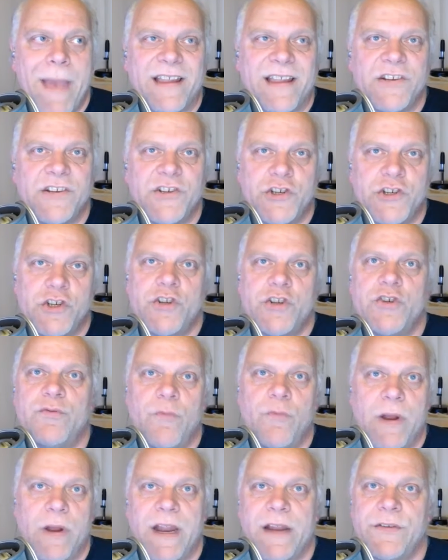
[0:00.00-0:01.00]
back in
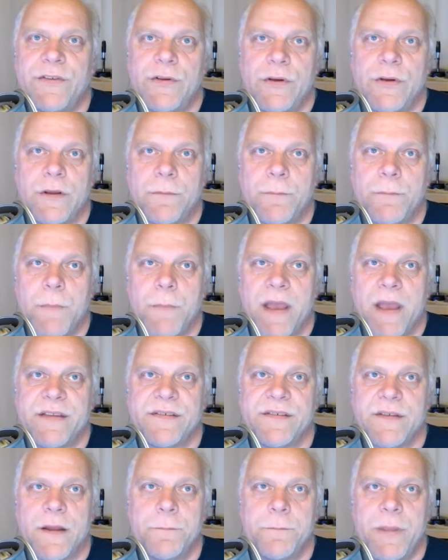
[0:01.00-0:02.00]
June when I took
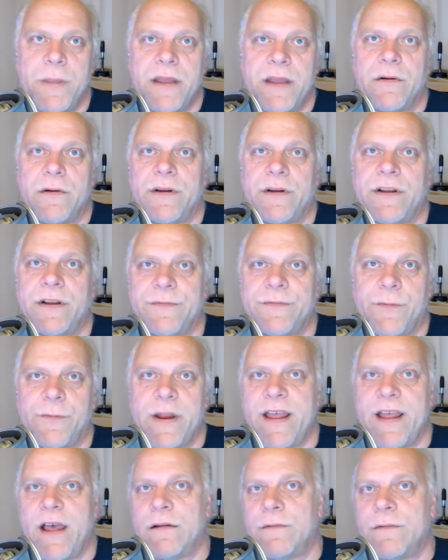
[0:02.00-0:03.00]
my son Peter and his
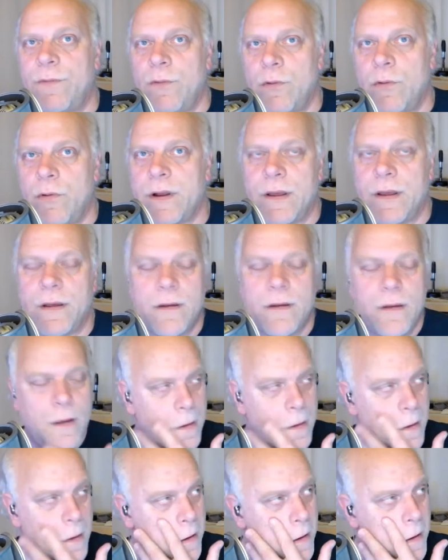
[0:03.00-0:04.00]
friend down to Florida,
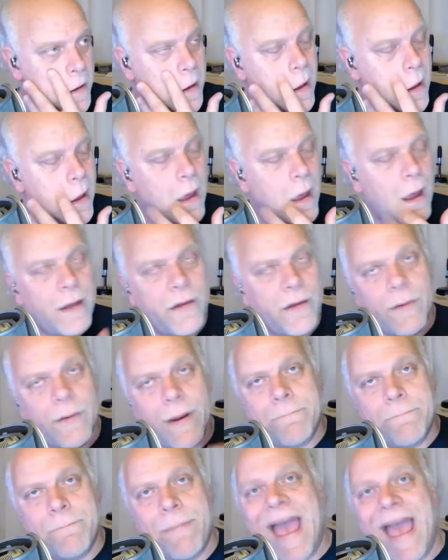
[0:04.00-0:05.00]
on
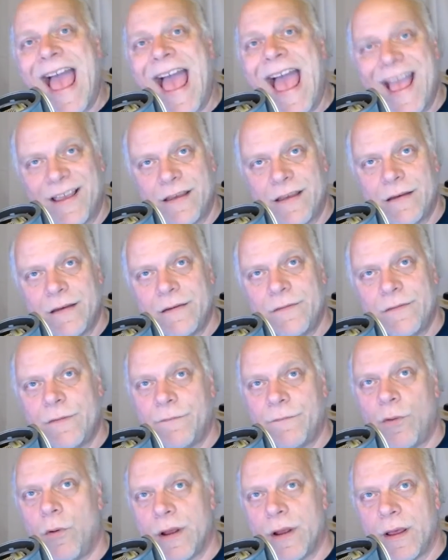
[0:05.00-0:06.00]
the way back
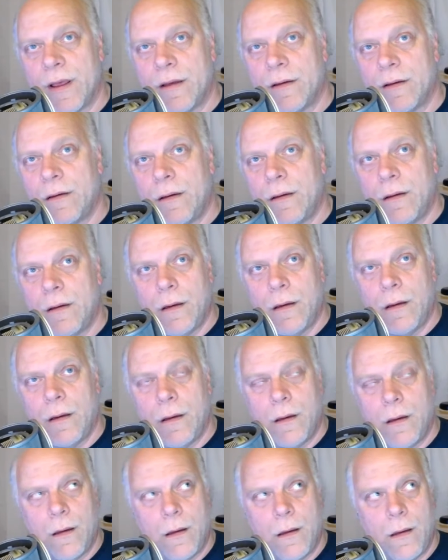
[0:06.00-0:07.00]
from Florida,
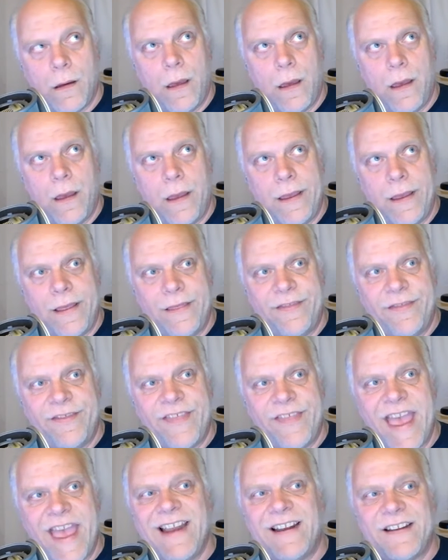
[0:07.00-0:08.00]

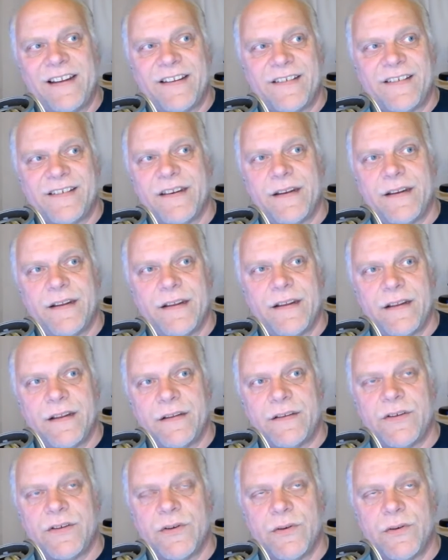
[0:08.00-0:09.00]
they listened
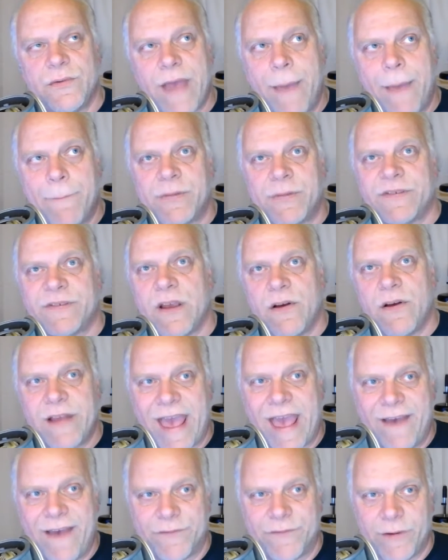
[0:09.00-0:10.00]
to
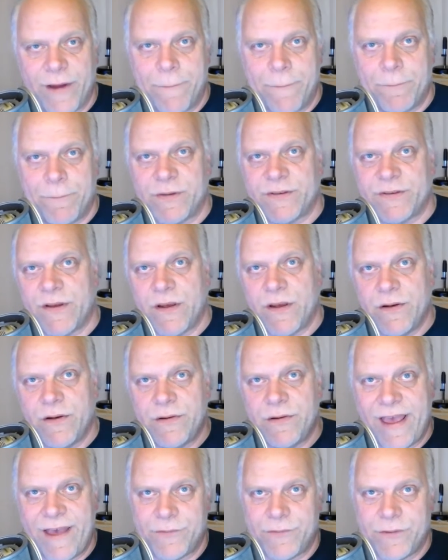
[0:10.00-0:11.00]
episode after
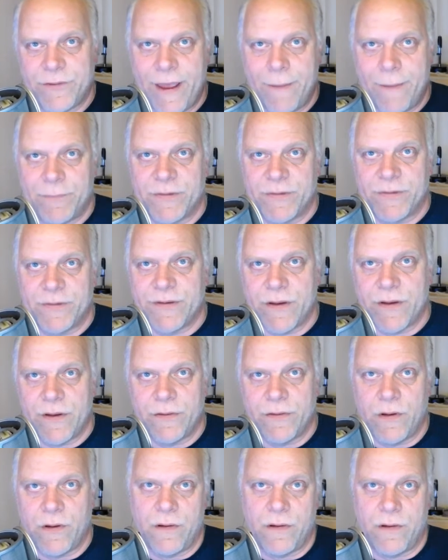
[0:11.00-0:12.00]
episode after
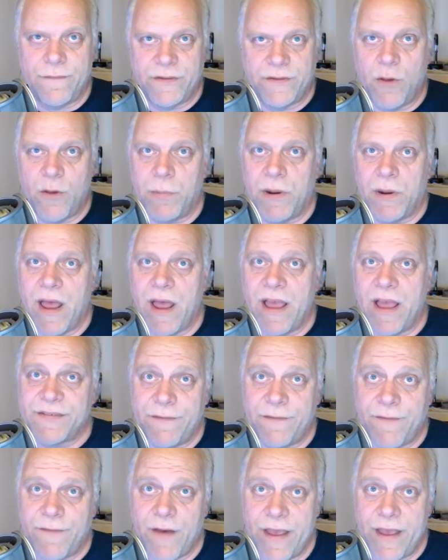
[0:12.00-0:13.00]
episode of the
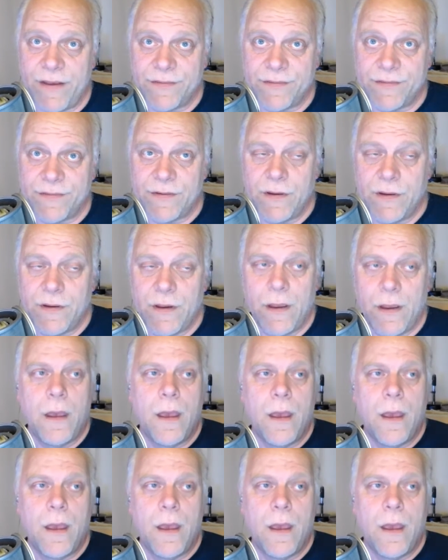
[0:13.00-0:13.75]
Tobolowski Files.